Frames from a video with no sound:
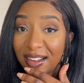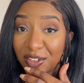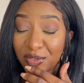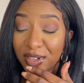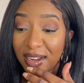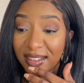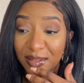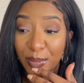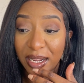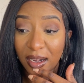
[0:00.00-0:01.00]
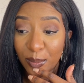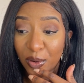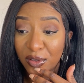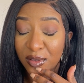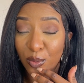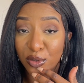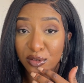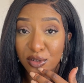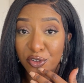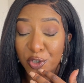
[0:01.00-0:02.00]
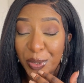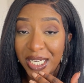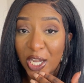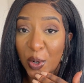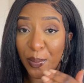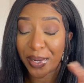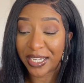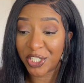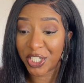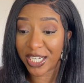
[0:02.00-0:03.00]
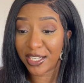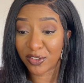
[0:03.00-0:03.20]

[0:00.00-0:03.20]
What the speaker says: just realized my lip gloss was dripping down my chin,